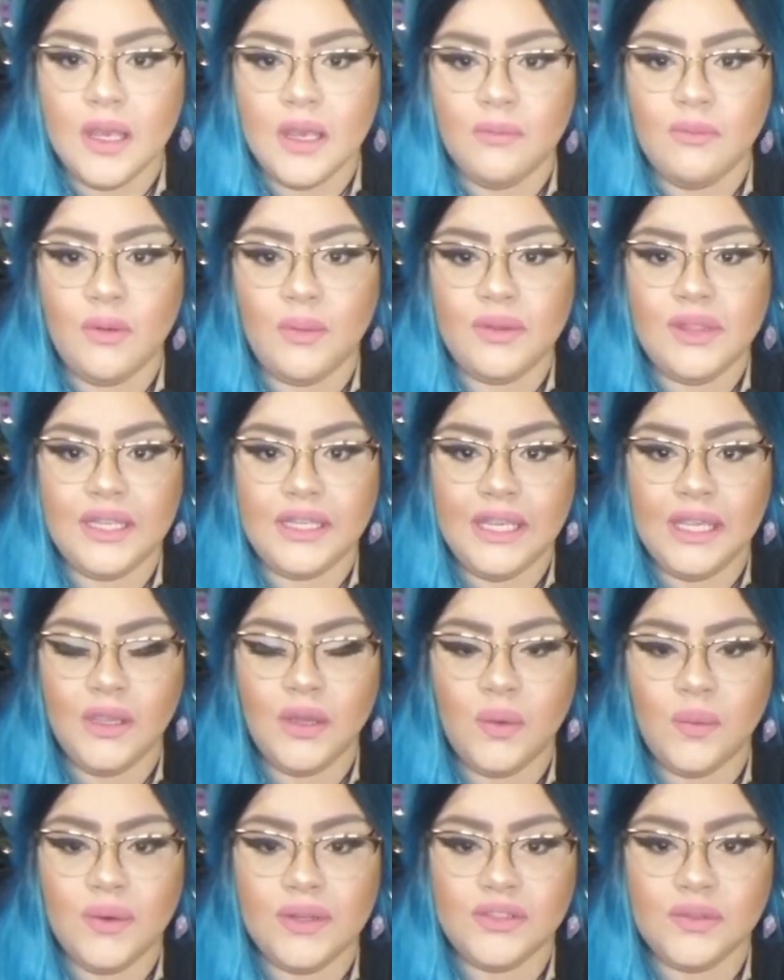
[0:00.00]
But with the
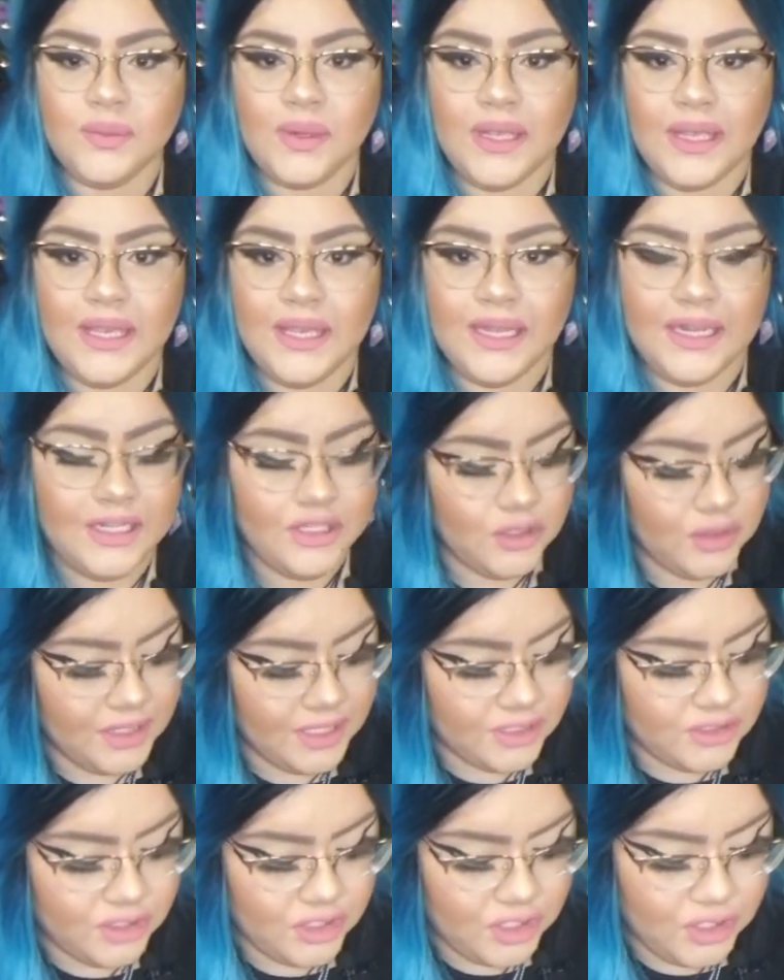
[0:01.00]
King of Wands right here, you
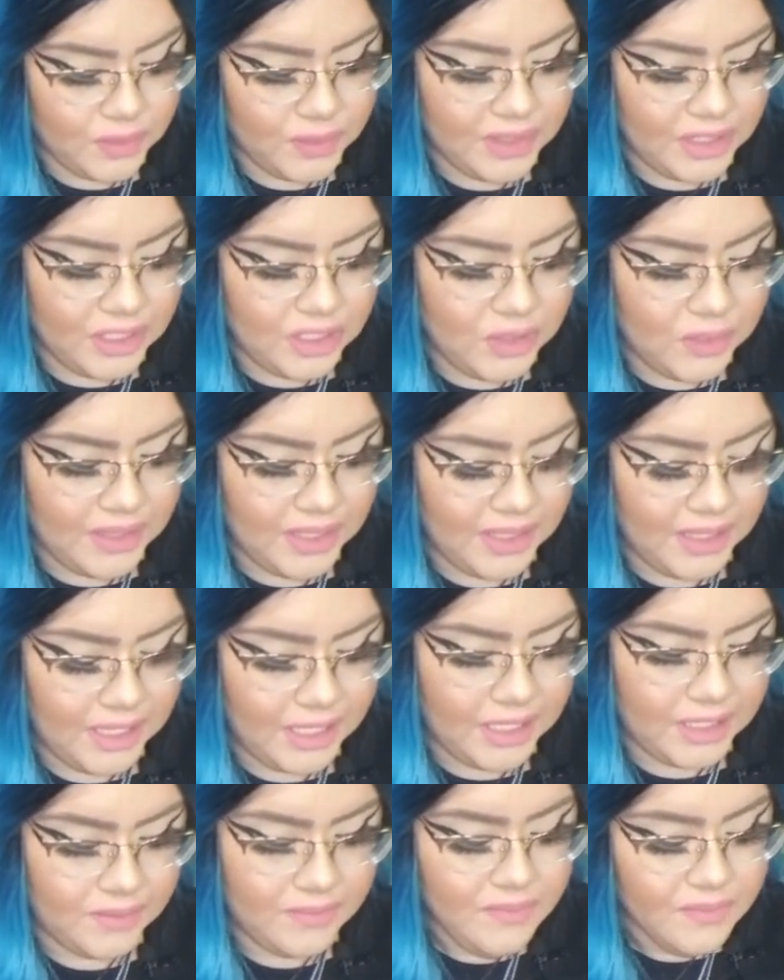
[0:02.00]
need to
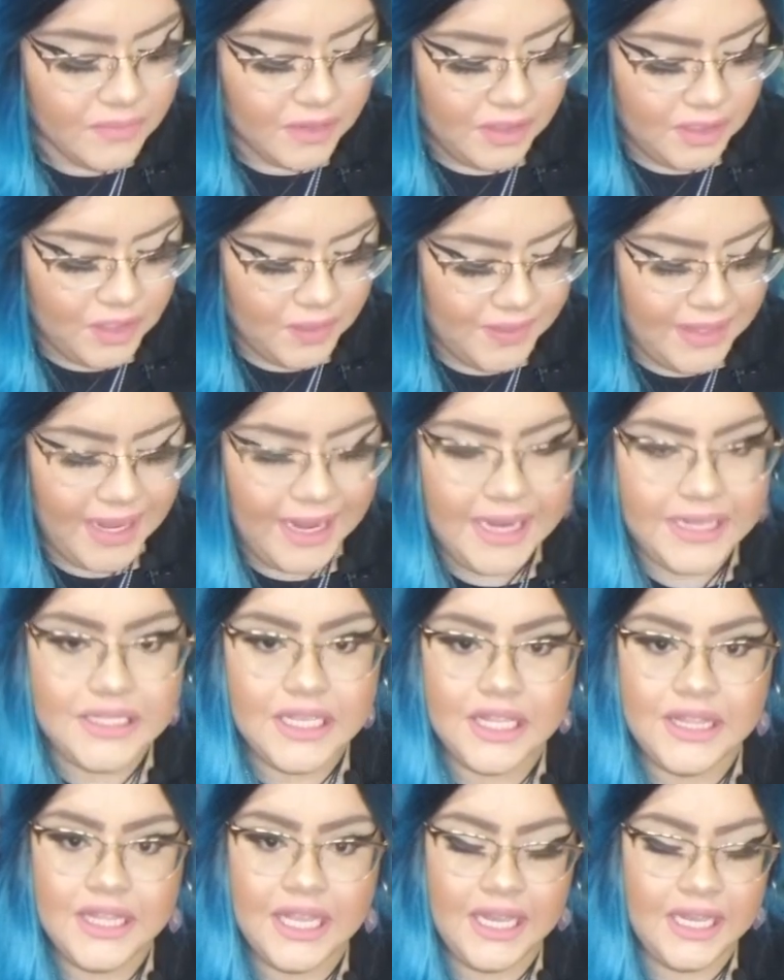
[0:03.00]

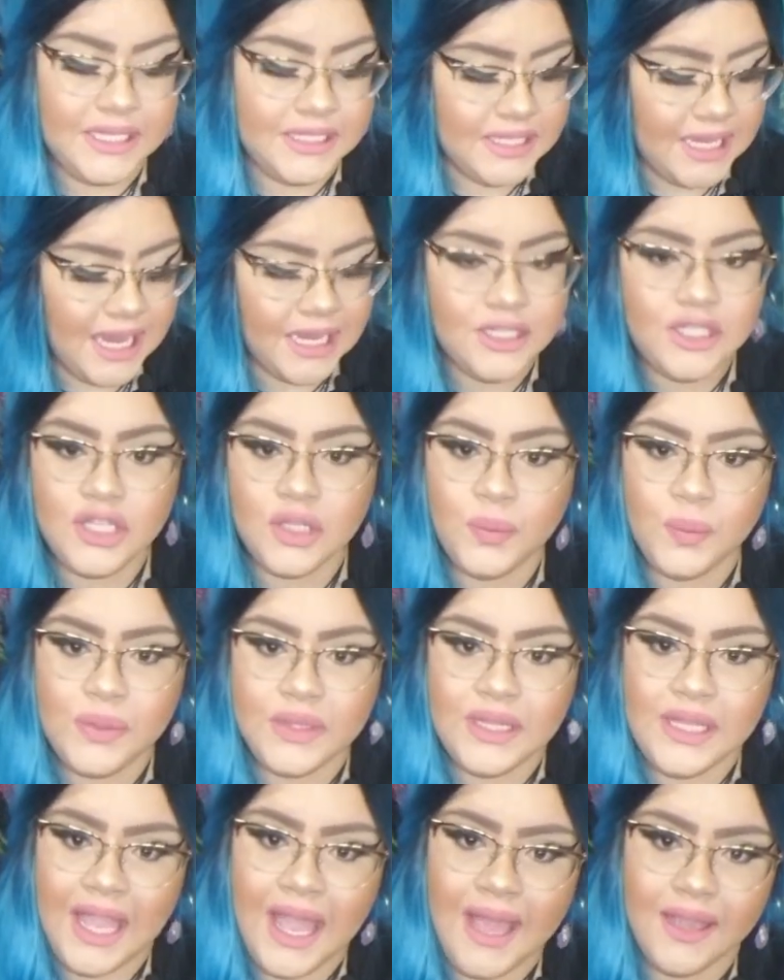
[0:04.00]
unite the intention
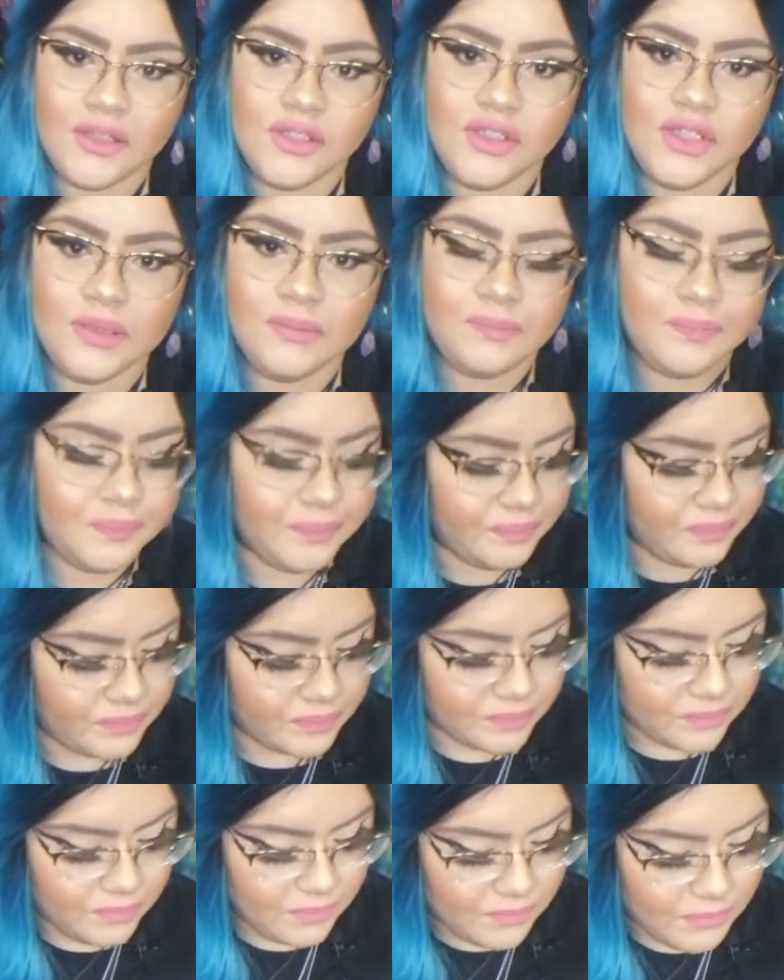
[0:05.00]
with the action.
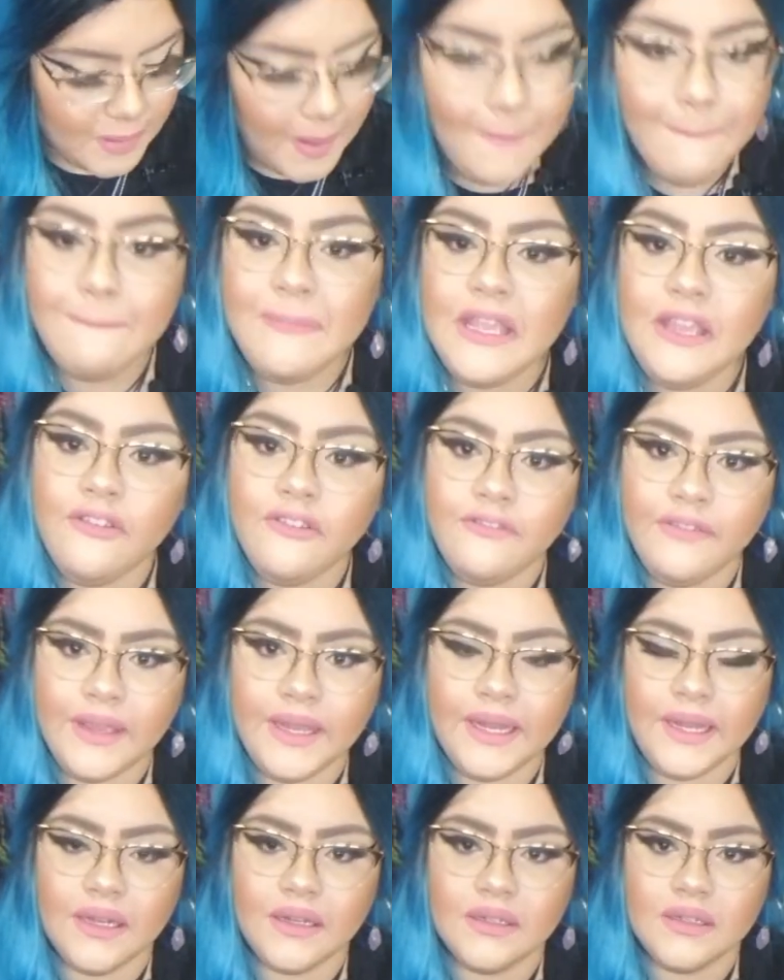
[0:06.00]
Be
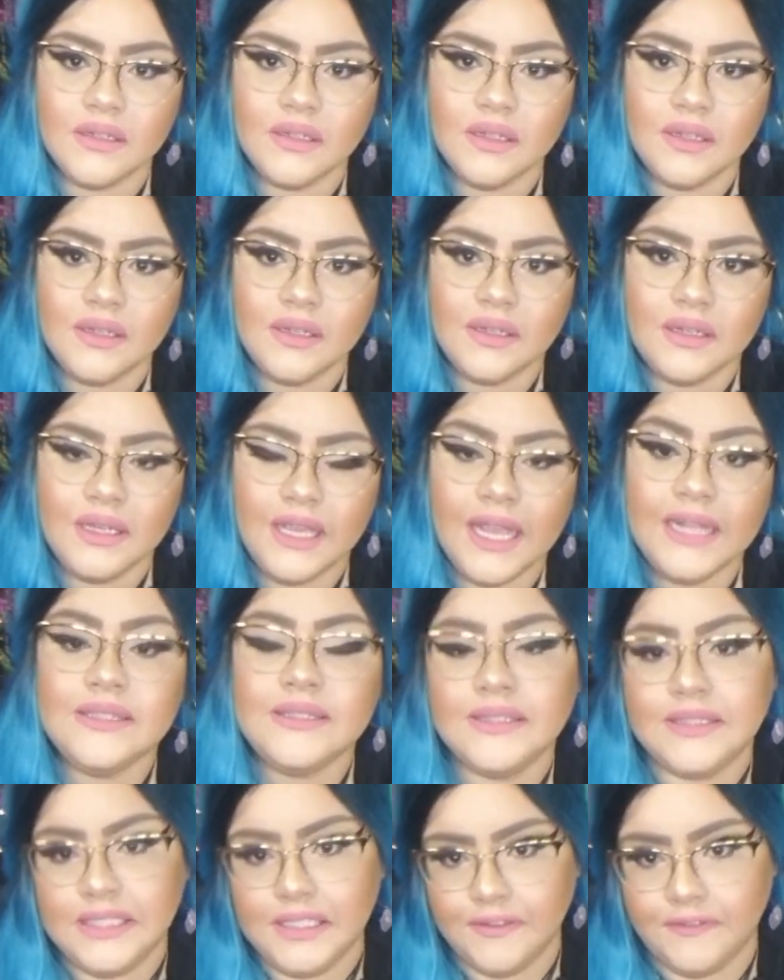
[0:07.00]
fair
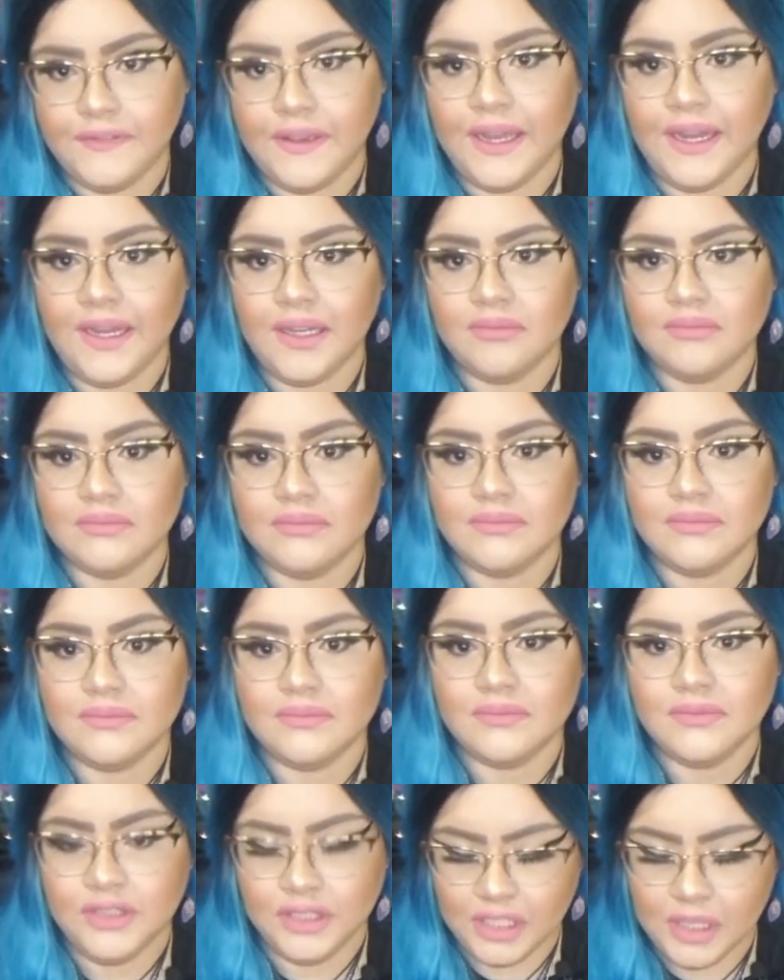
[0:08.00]
and see fair.
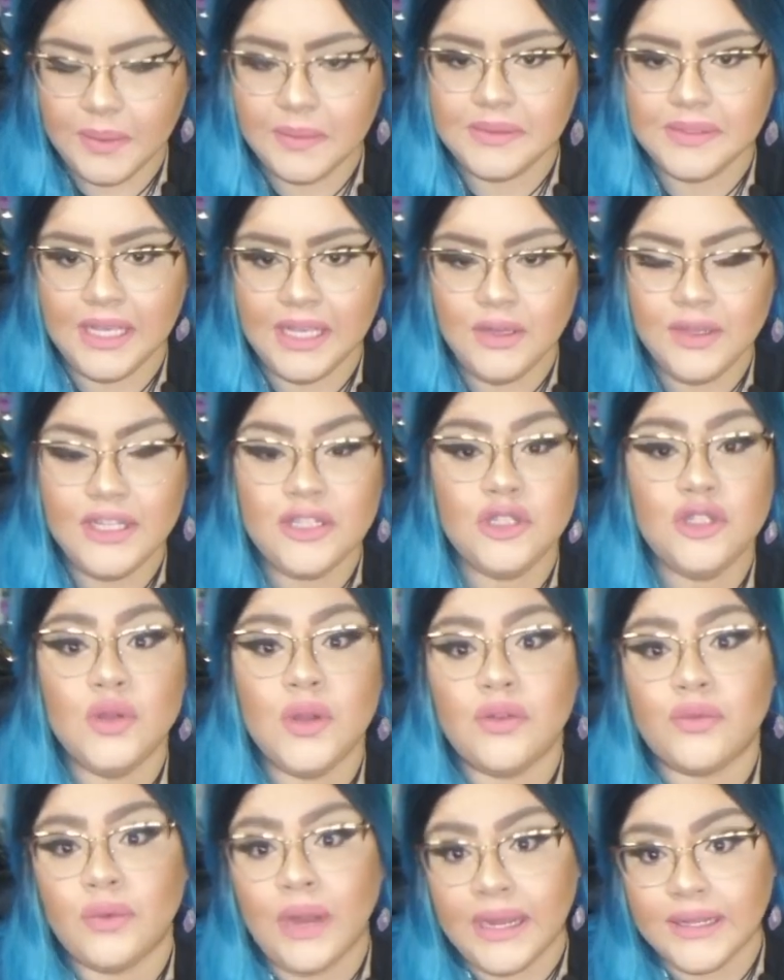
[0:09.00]
You know what I'm saying? You need to
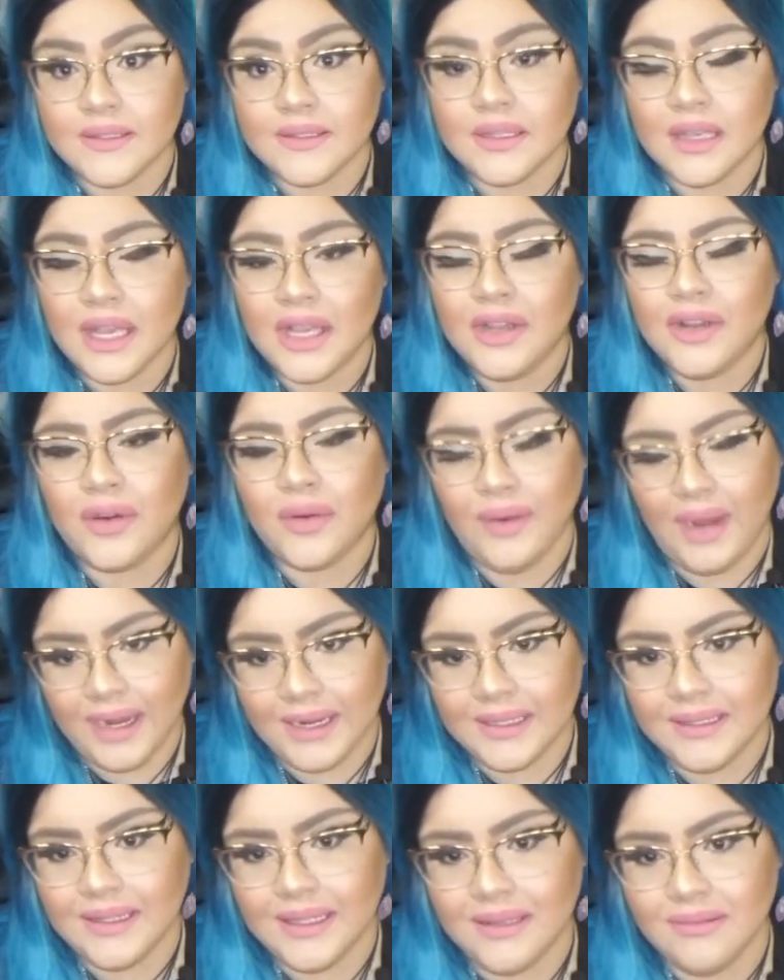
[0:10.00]
do it right,
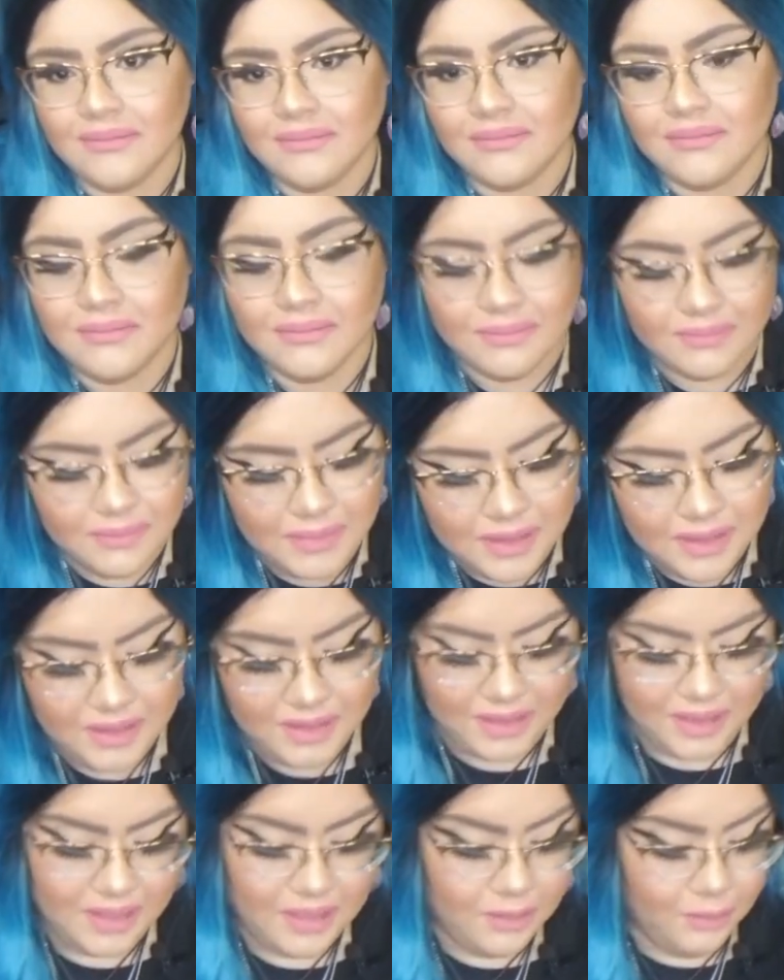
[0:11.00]
correctly.
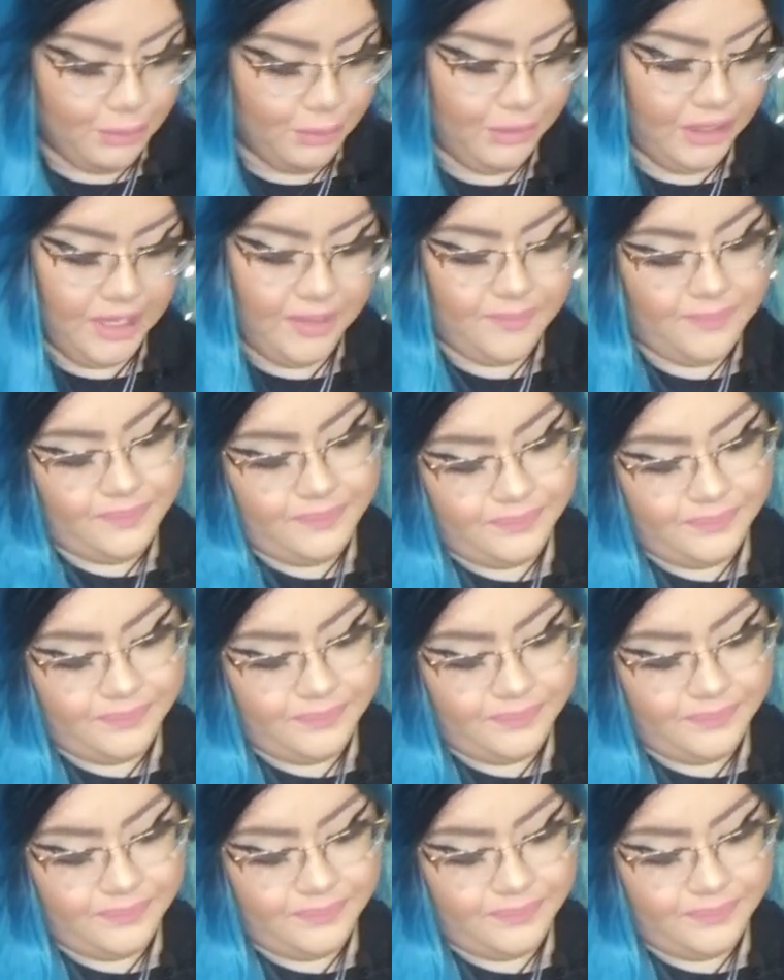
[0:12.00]
But